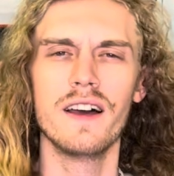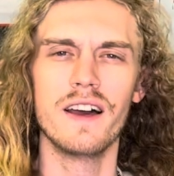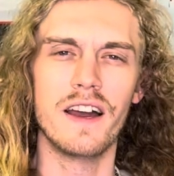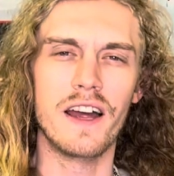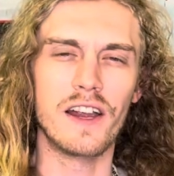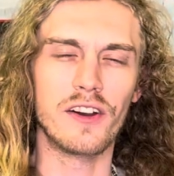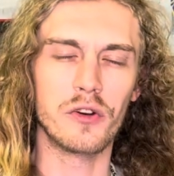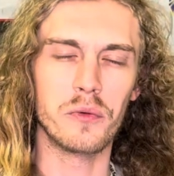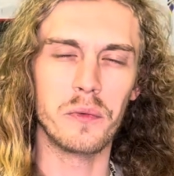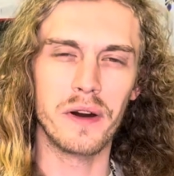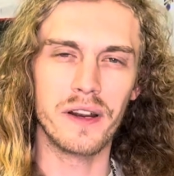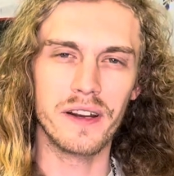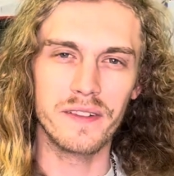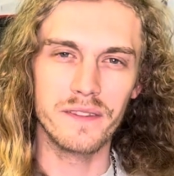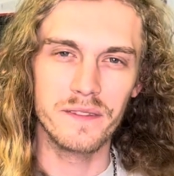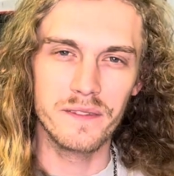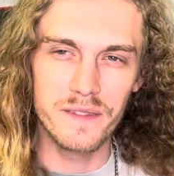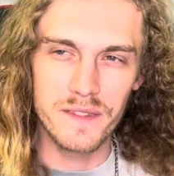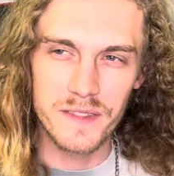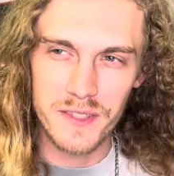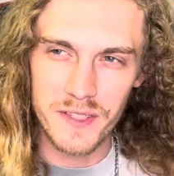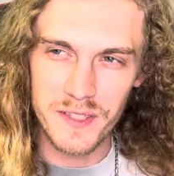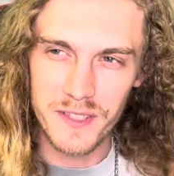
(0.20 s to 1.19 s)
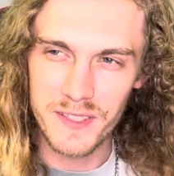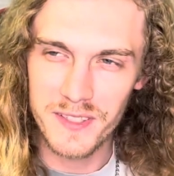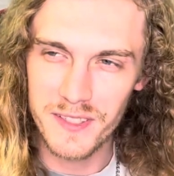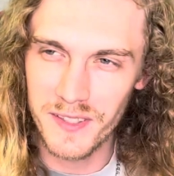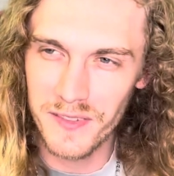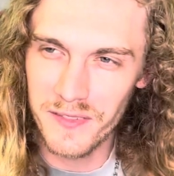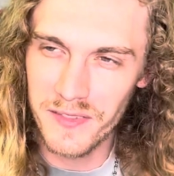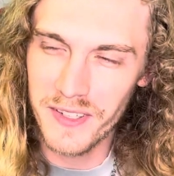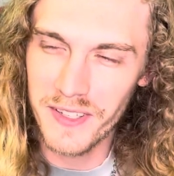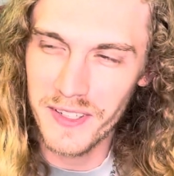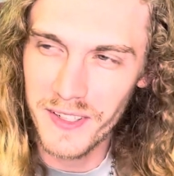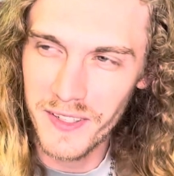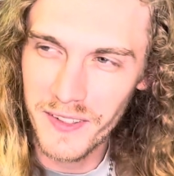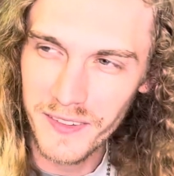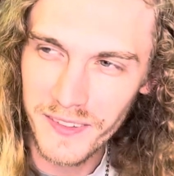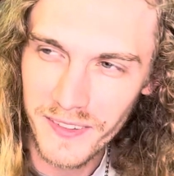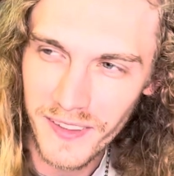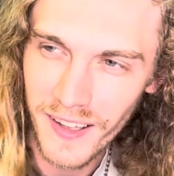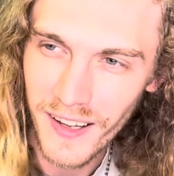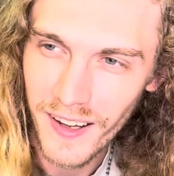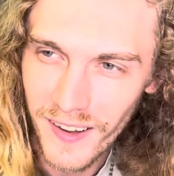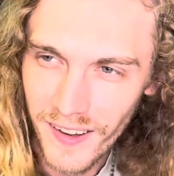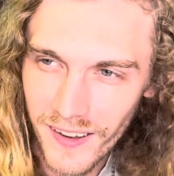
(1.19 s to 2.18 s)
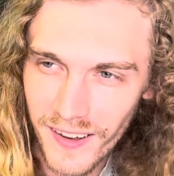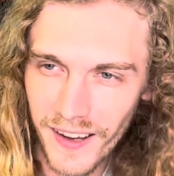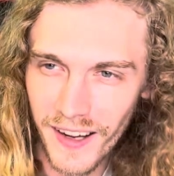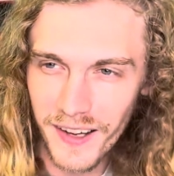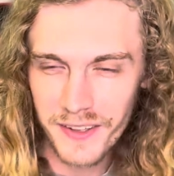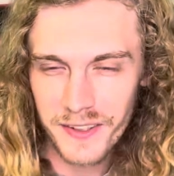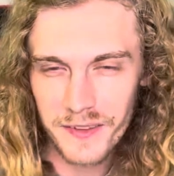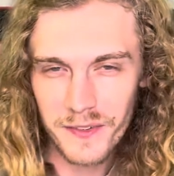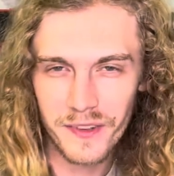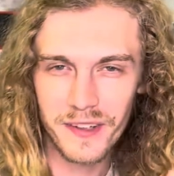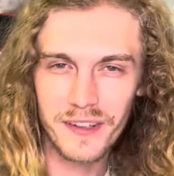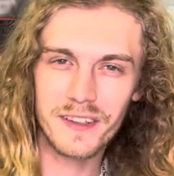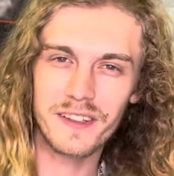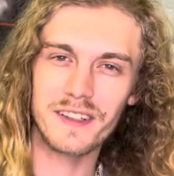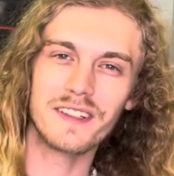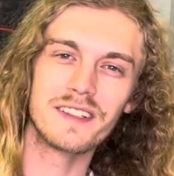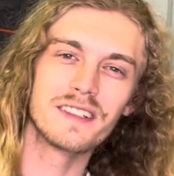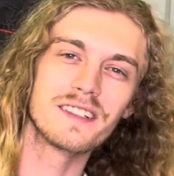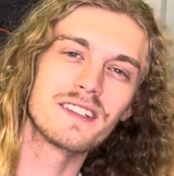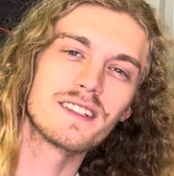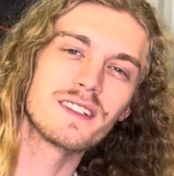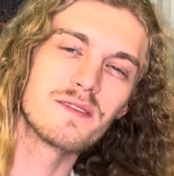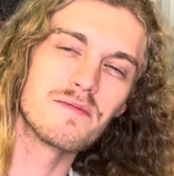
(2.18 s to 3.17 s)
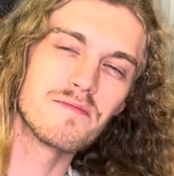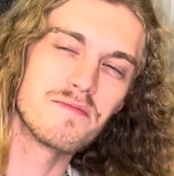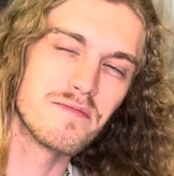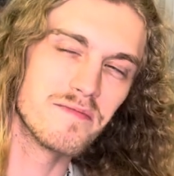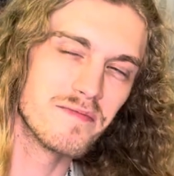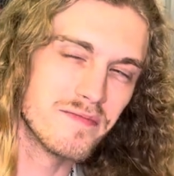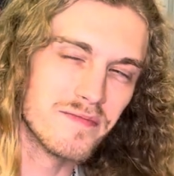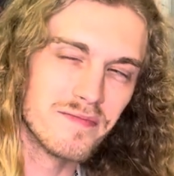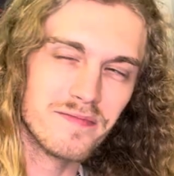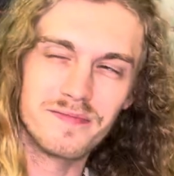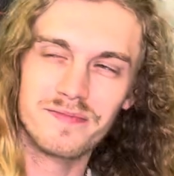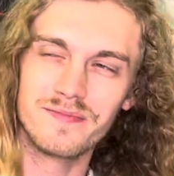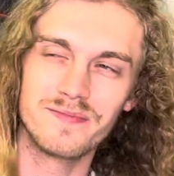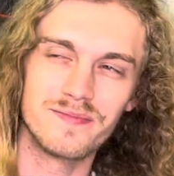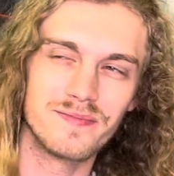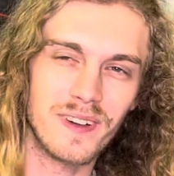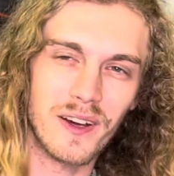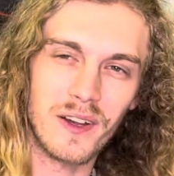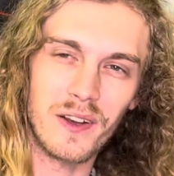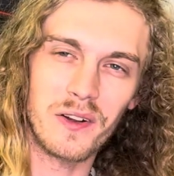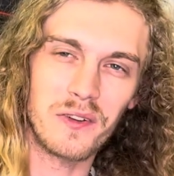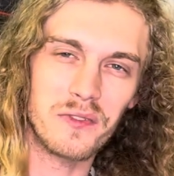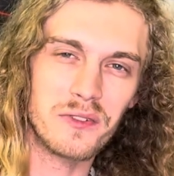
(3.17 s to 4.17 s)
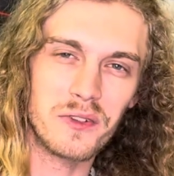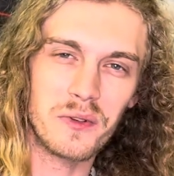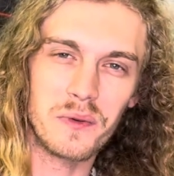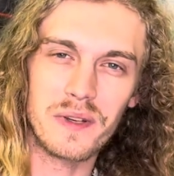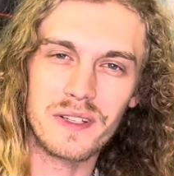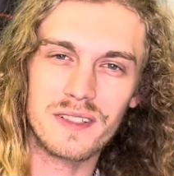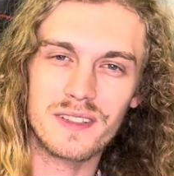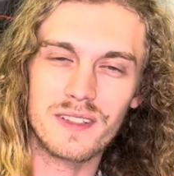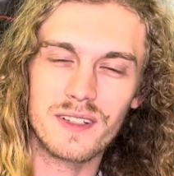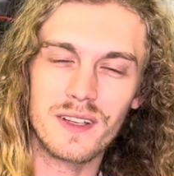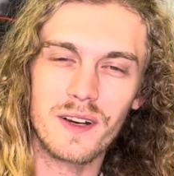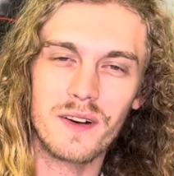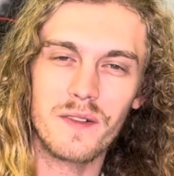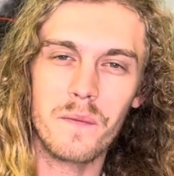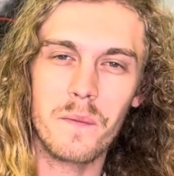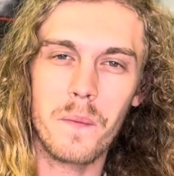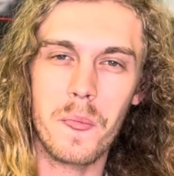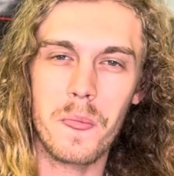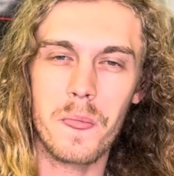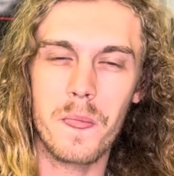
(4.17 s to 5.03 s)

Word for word: Hey everybody, so this is the video. Uh, I did one of these I don't know, a few weeks ago